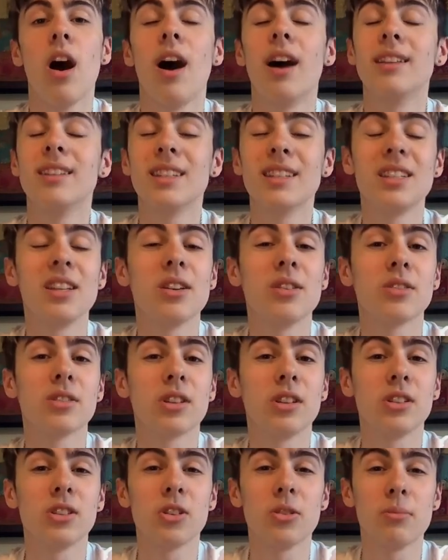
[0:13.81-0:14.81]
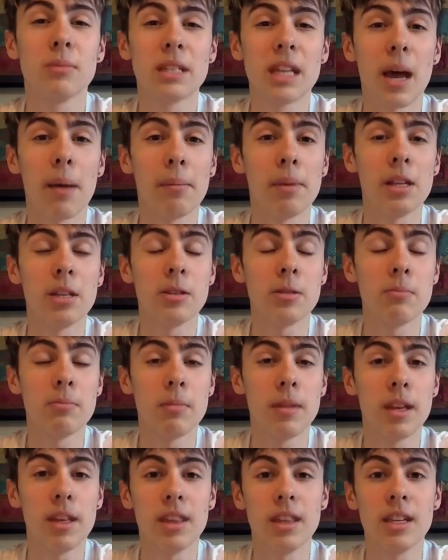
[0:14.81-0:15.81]
I did say I was going to do
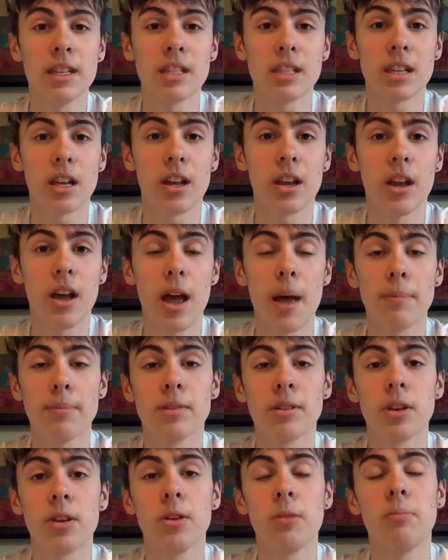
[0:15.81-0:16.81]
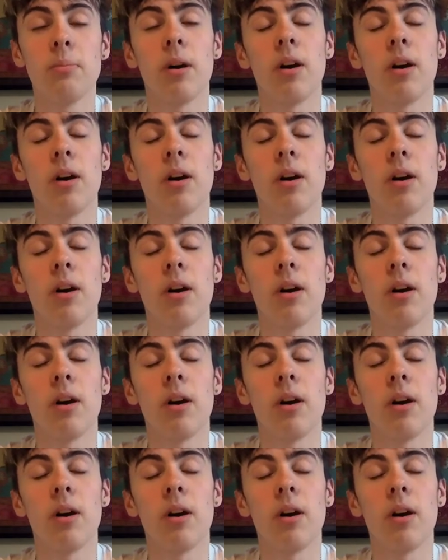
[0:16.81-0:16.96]
metabolism in this episode,